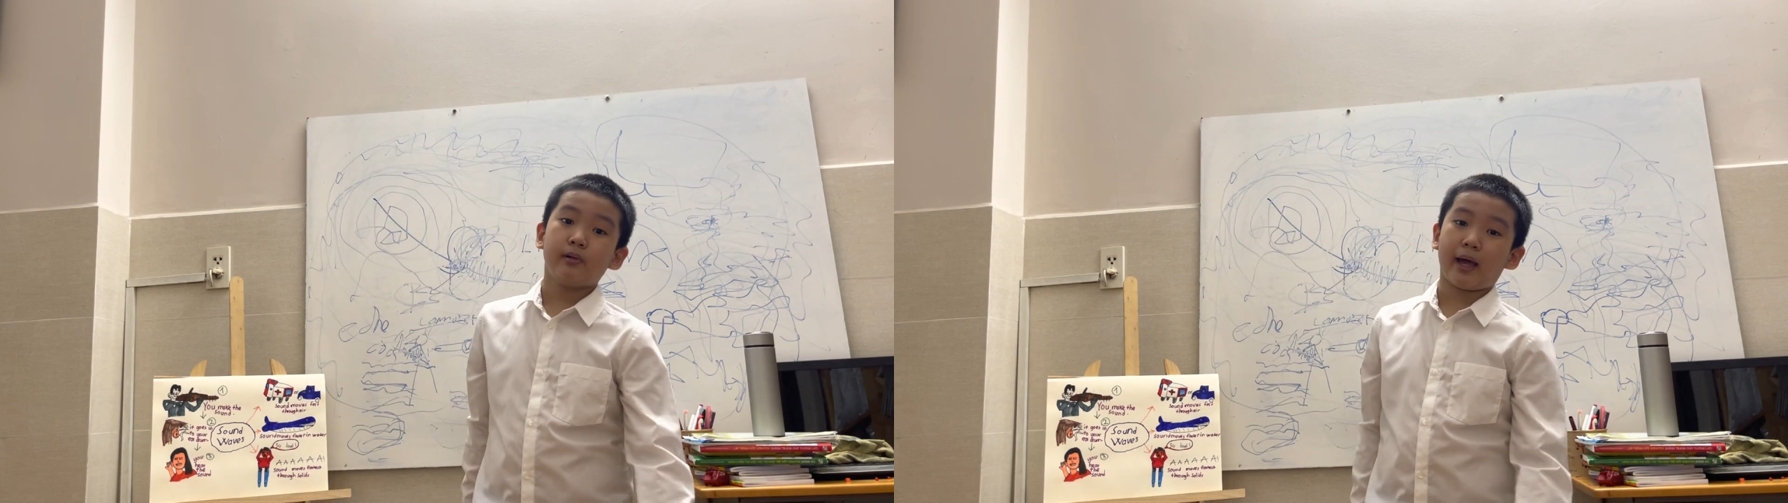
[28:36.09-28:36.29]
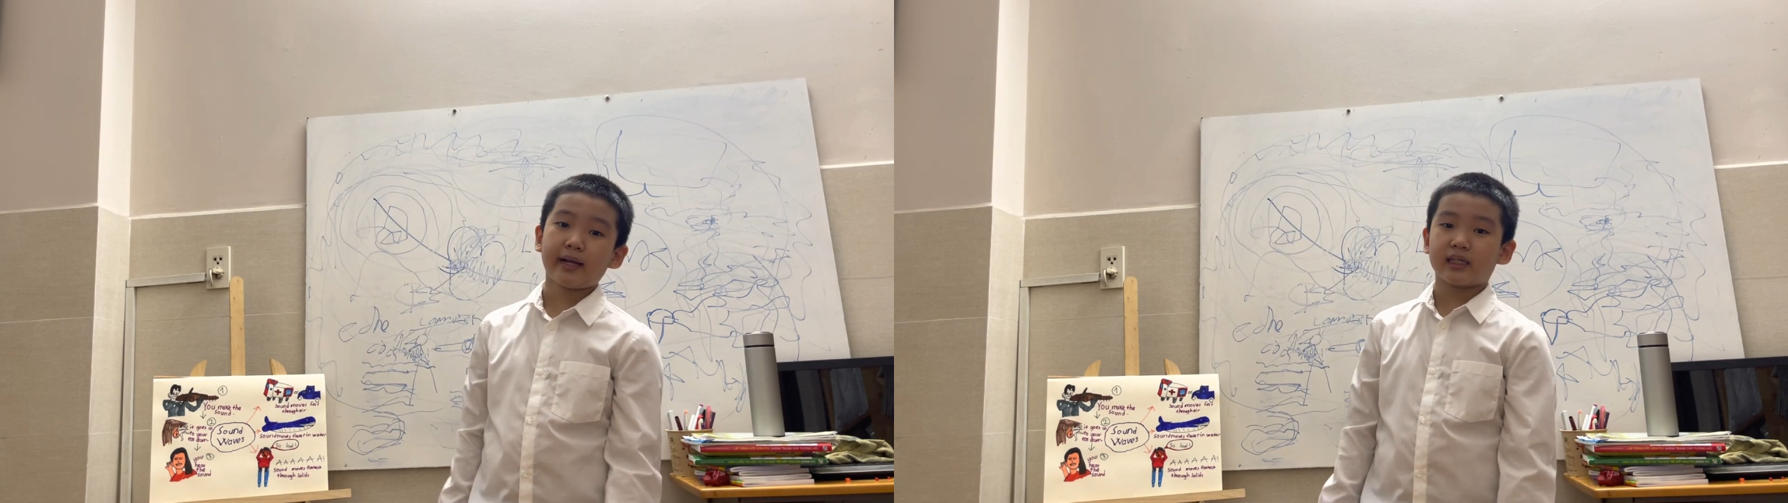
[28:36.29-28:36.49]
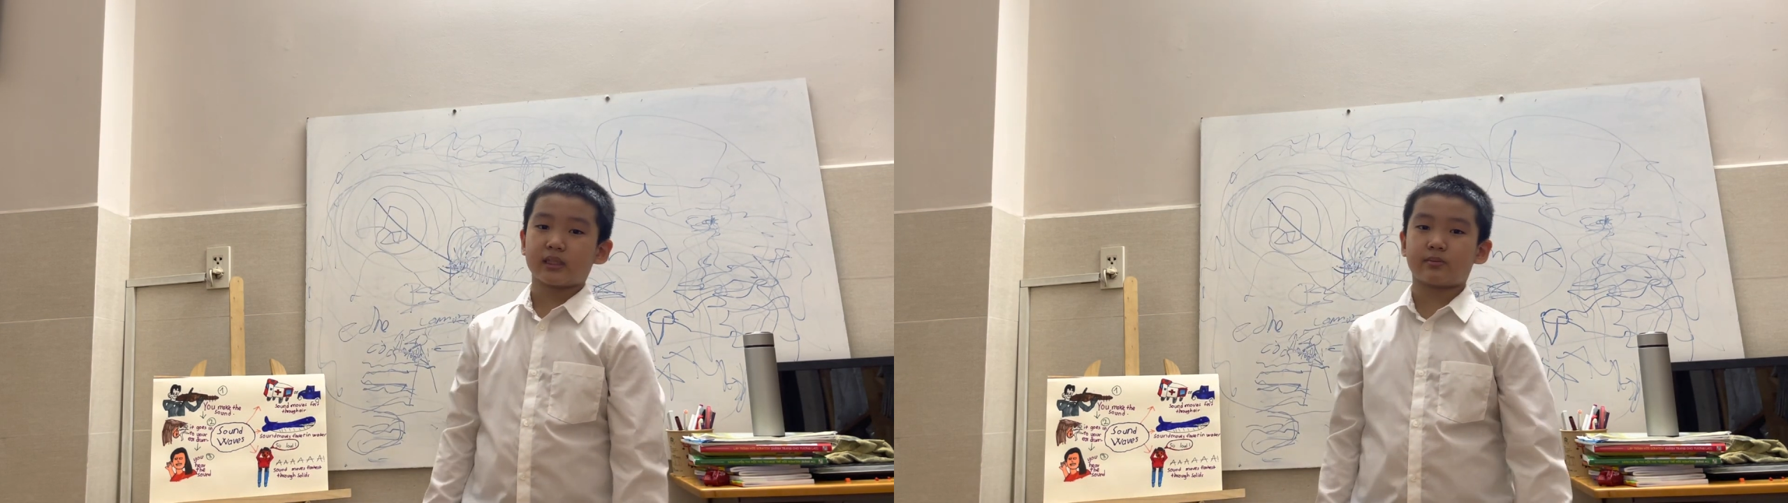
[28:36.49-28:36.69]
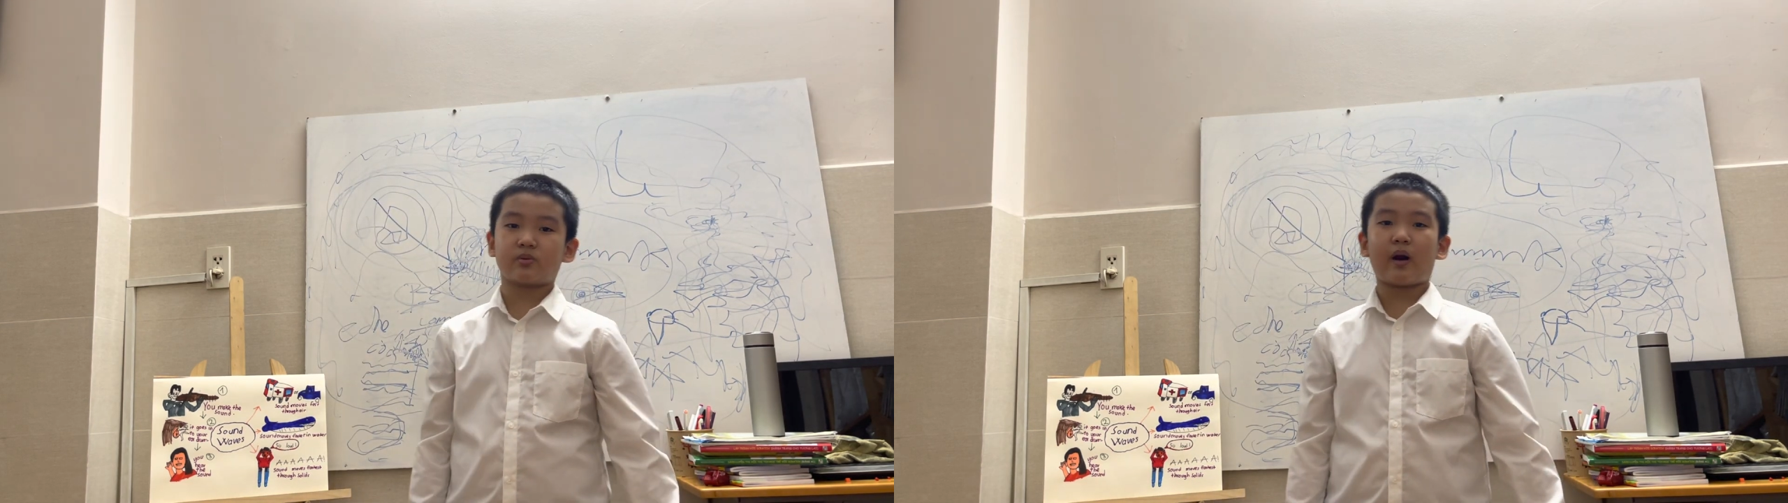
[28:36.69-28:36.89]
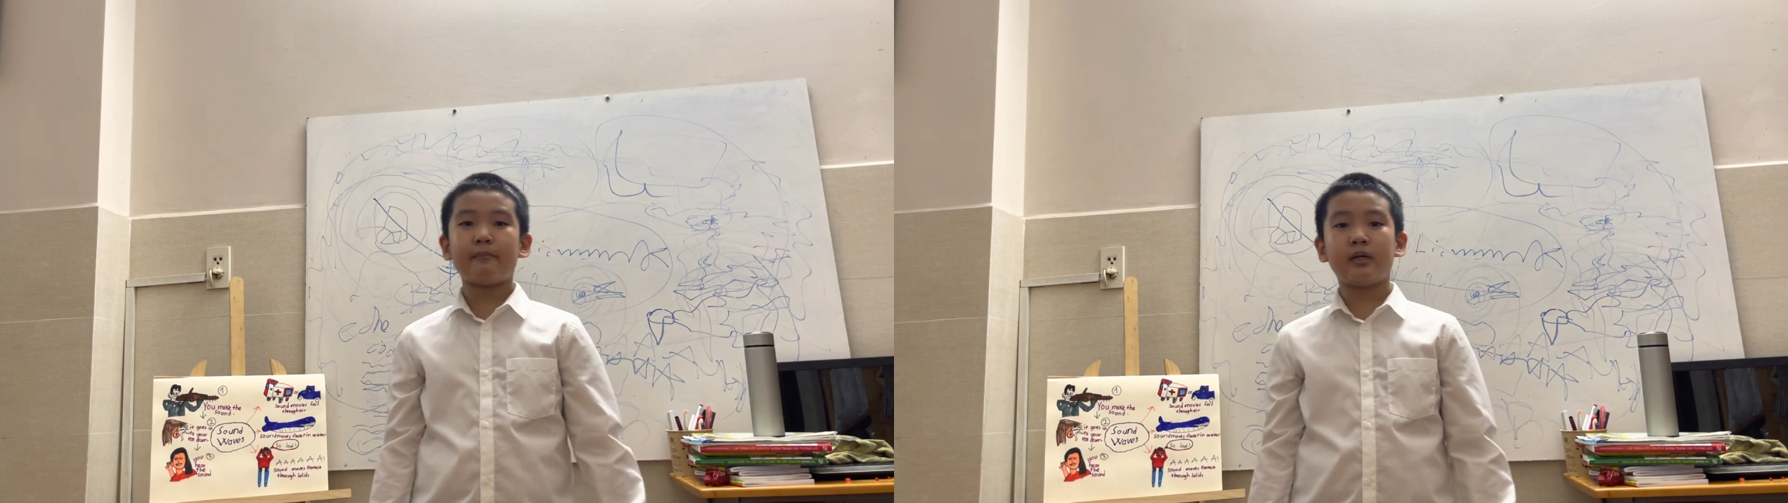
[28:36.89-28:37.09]
like and
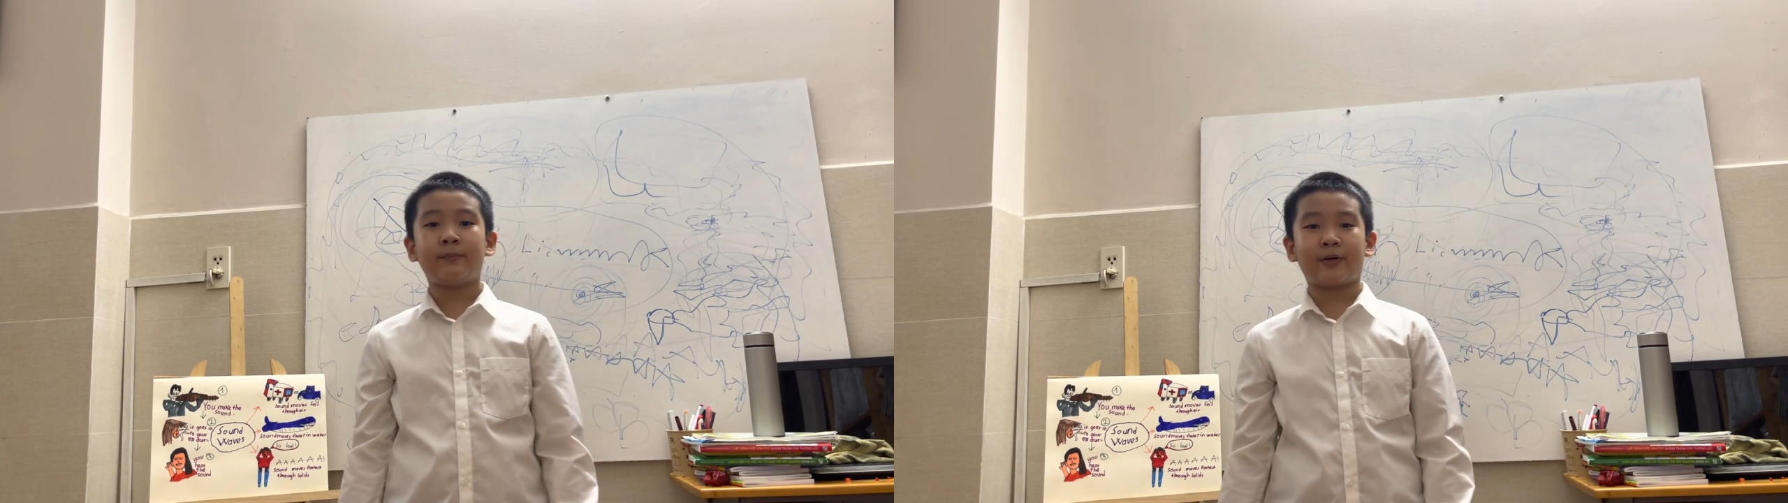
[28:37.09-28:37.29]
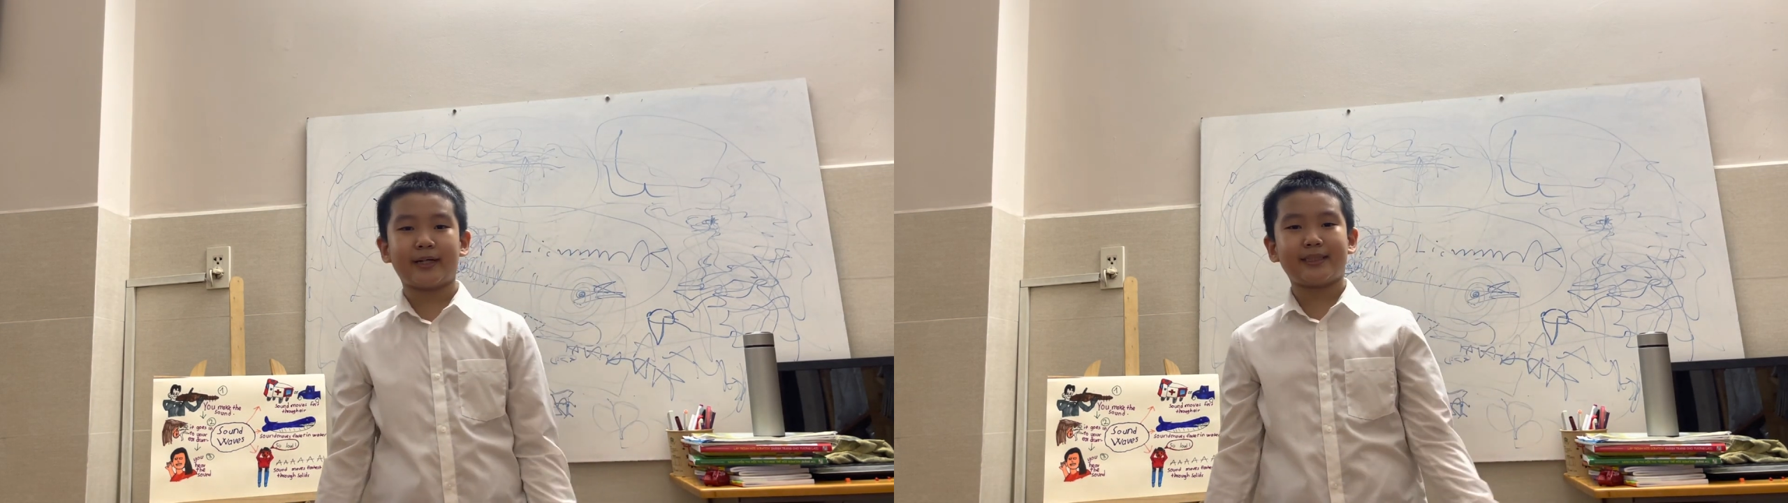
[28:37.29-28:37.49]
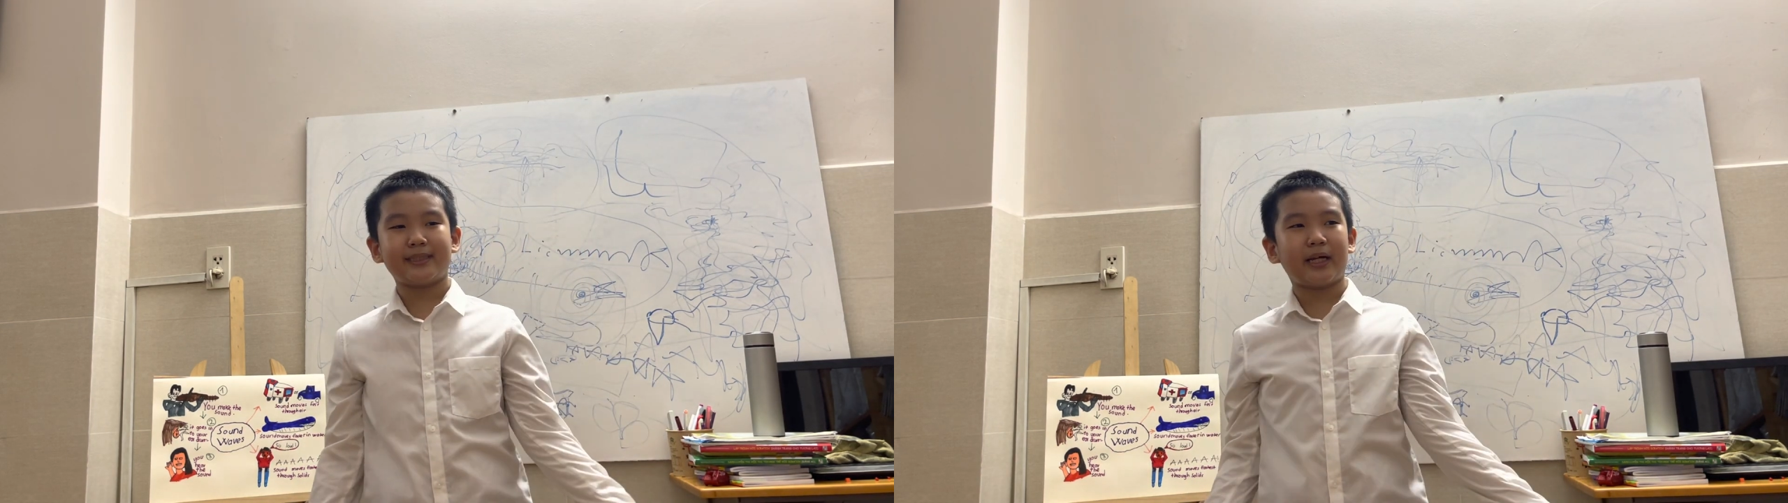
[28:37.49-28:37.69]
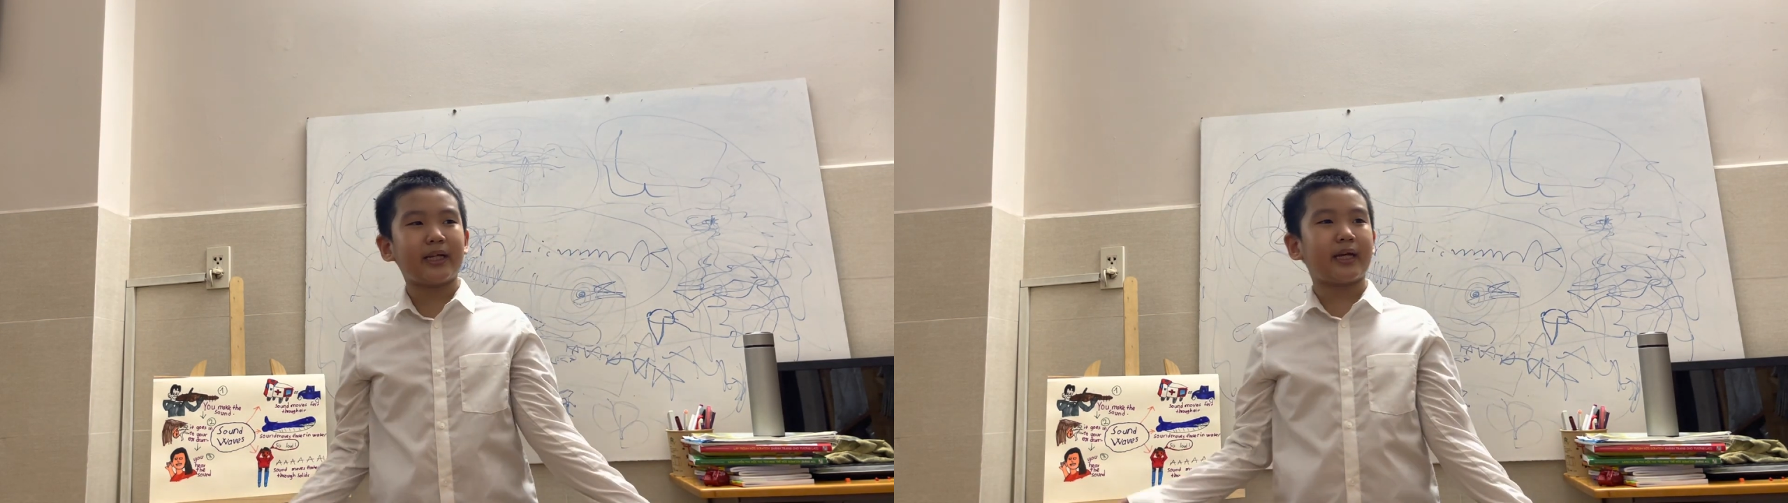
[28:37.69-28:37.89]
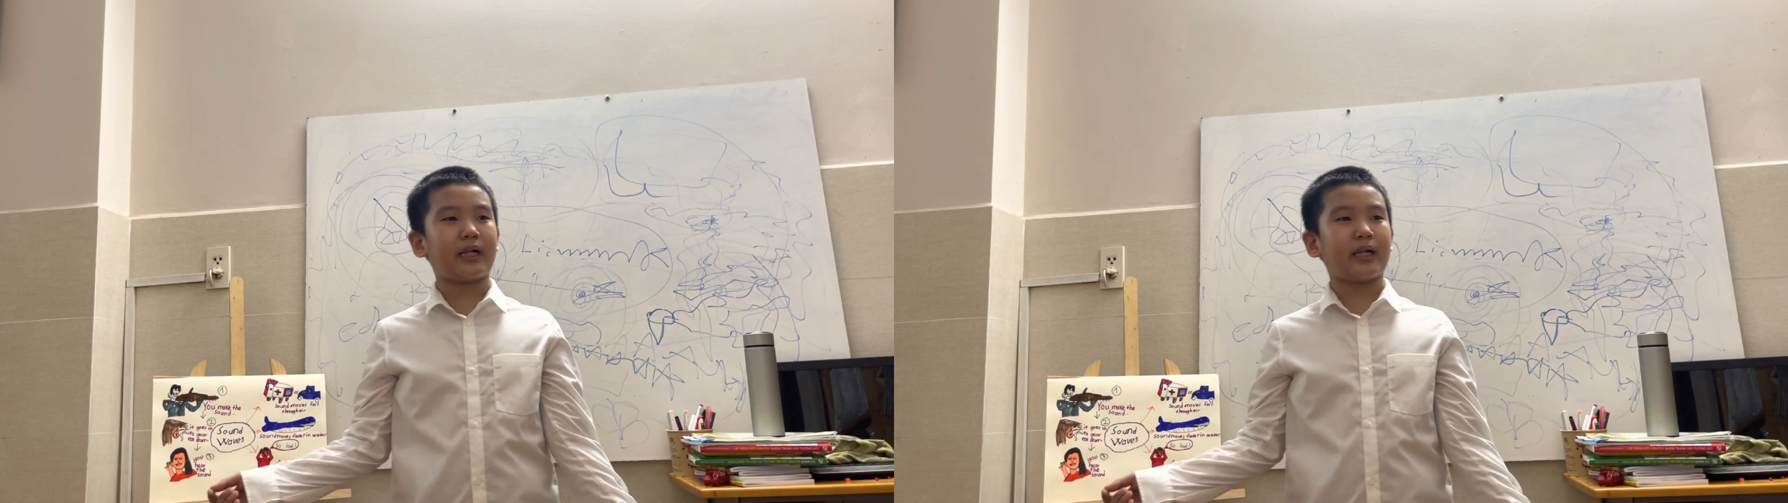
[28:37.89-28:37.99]
subscribe me more at Studying